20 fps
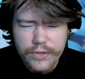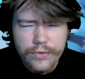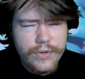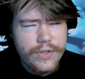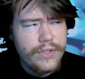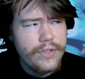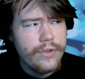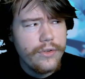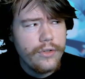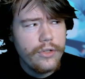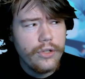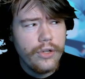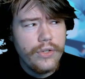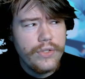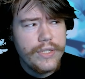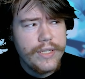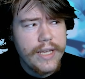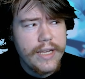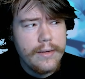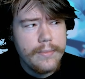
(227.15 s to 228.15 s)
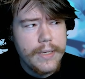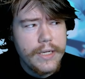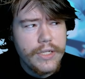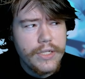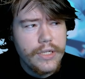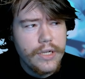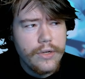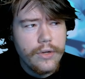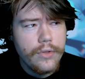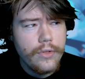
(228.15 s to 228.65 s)
there is no closing
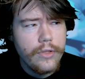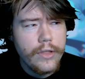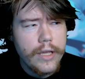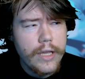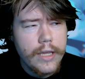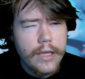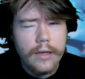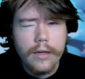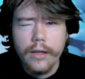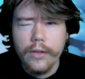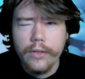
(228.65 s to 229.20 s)
animation, I don't think, in